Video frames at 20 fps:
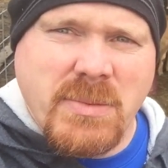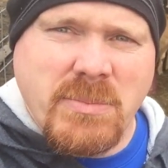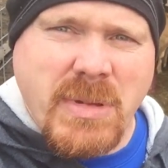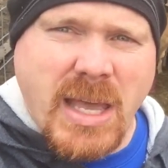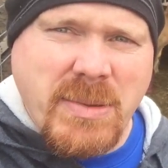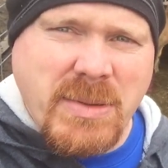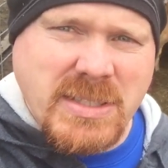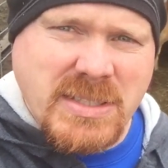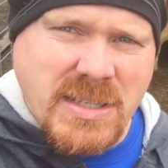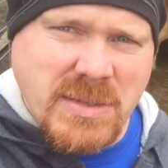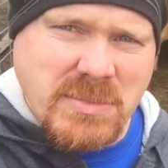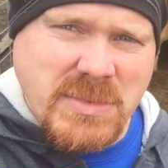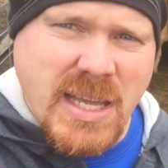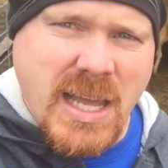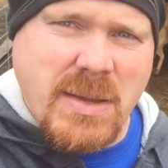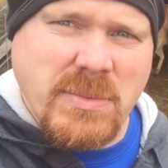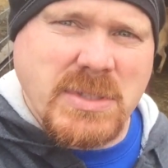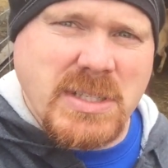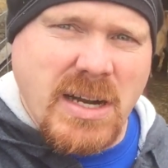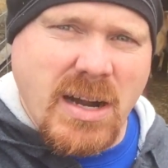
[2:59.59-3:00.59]
Maybe
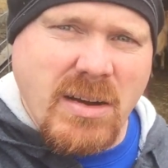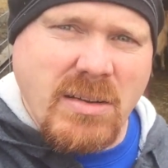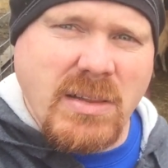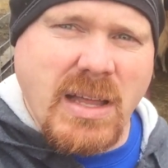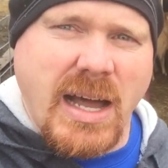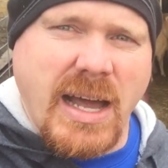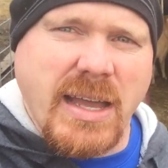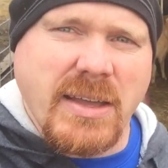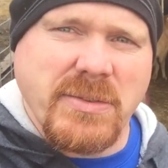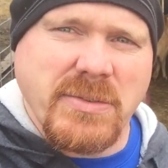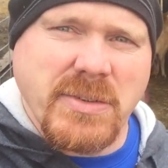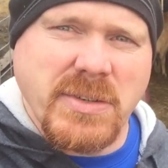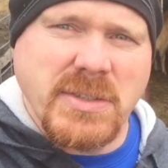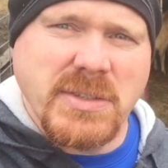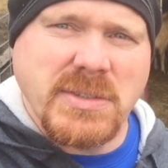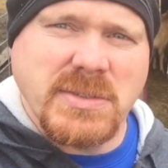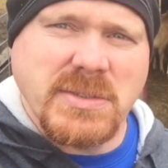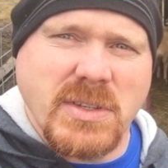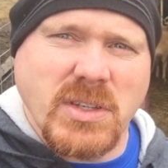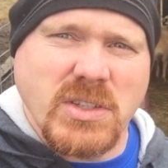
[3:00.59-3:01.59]
sometimes in our life,
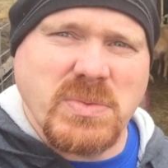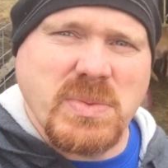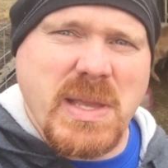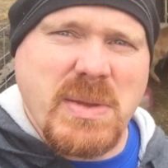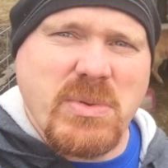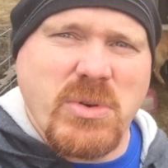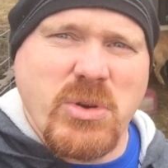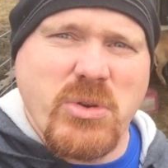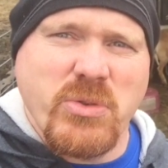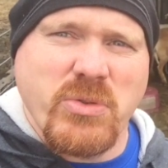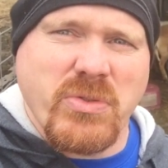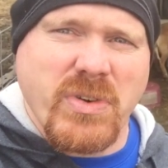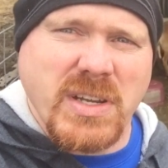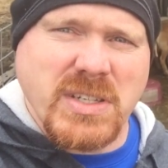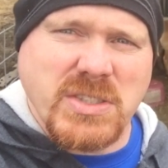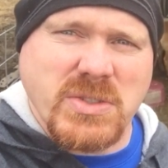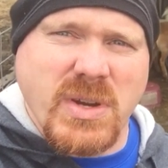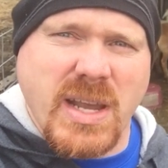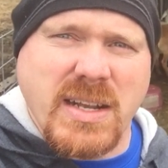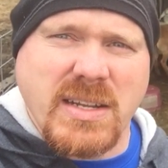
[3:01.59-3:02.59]
those people who
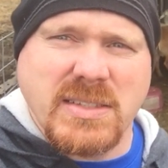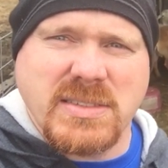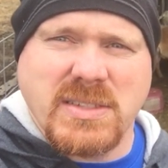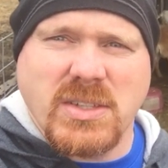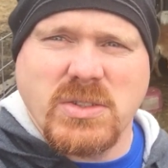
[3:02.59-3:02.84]
frustrate us,